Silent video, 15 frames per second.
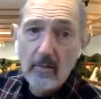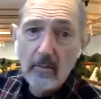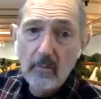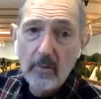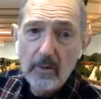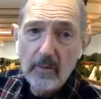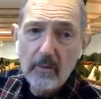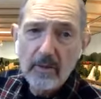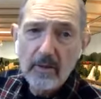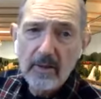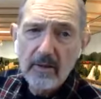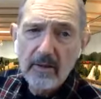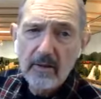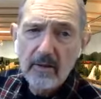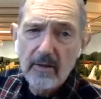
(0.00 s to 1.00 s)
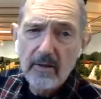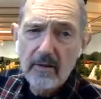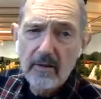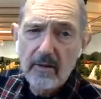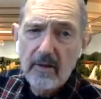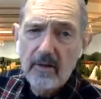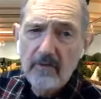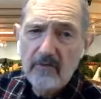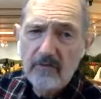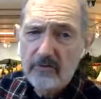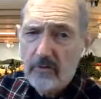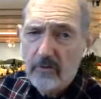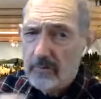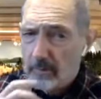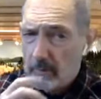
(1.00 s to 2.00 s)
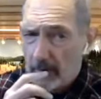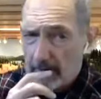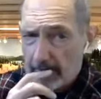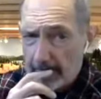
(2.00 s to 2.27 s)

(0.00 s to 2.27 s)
We need. Is it true we want to